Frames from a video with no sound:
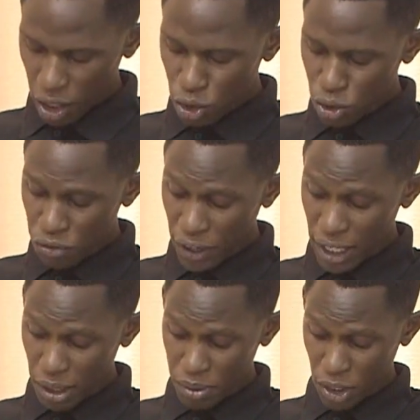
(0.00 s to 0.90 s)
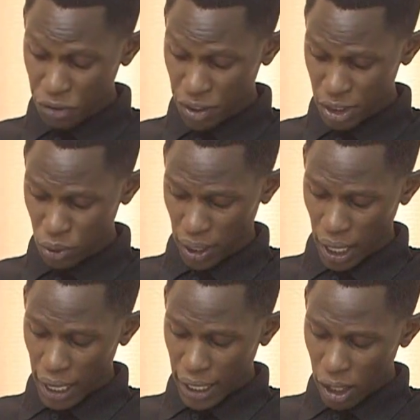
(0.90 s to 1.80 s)
not revile himself in this way.
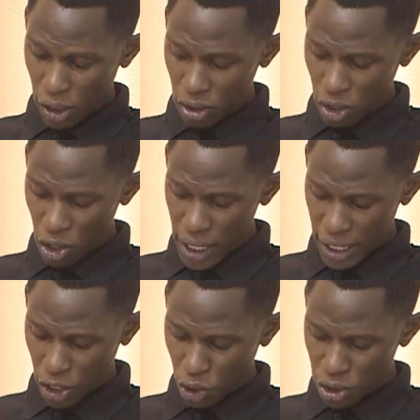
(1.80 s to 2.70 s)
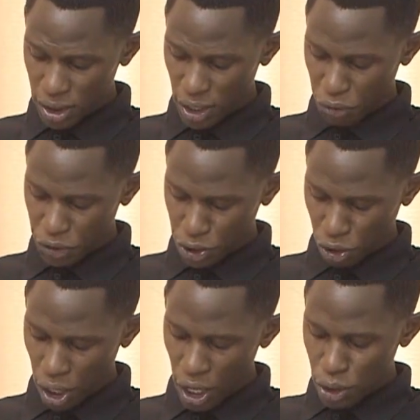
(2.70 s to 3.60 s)
Now, God had caused the
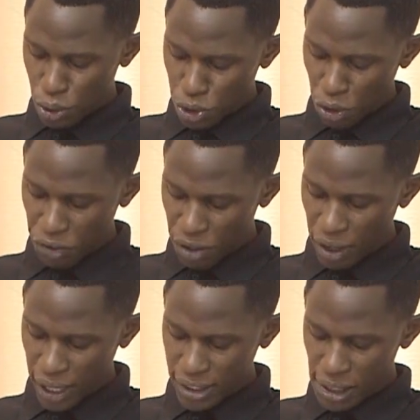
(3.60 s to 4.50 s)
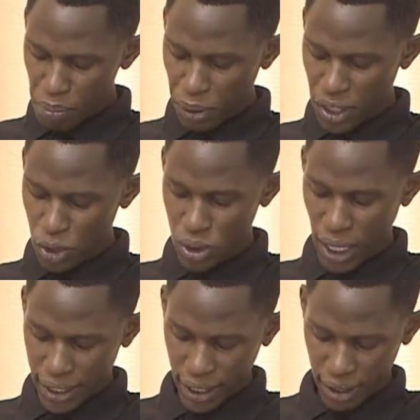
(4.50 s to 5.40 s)
official to show favor and sympathy to
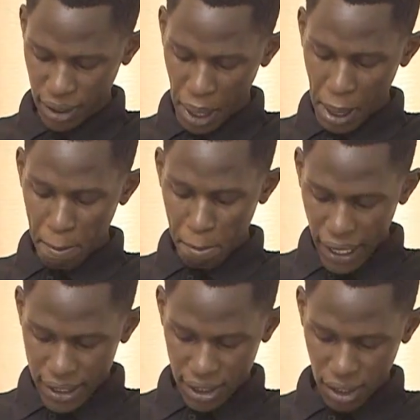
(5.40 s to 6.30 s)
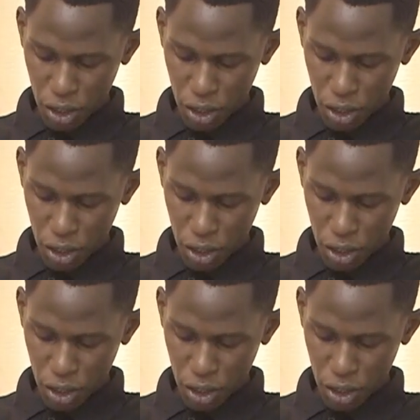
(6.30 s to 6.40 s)
Daniel. But